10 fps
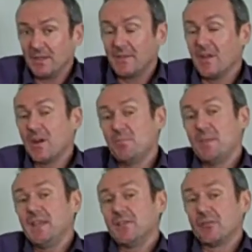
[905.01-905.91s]
The
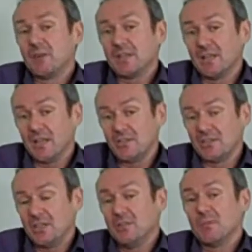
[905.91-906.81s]
IB have a
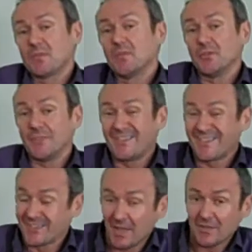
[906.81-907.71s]
regulation that you must not
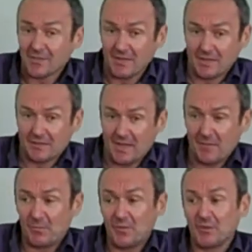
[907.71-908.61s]
discuss the
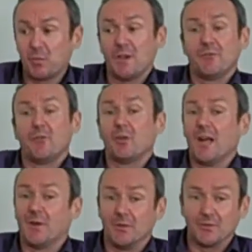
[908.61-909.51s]
exam within 24
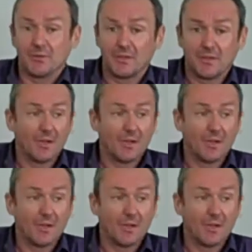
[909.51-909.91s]
hours.